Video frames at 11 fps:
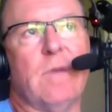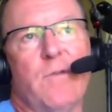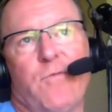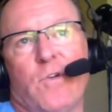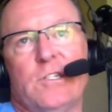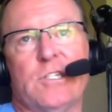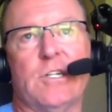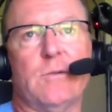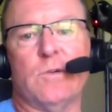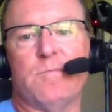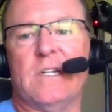my
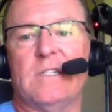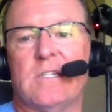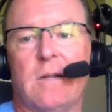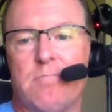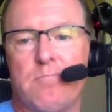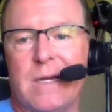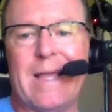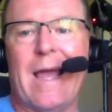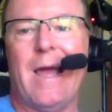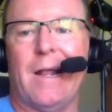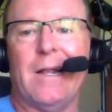friendship with Ben Sutton
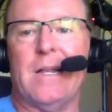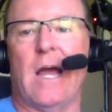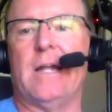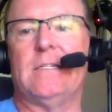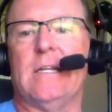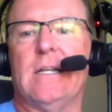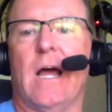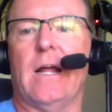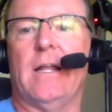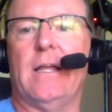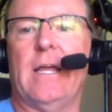began in
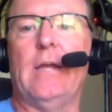1990.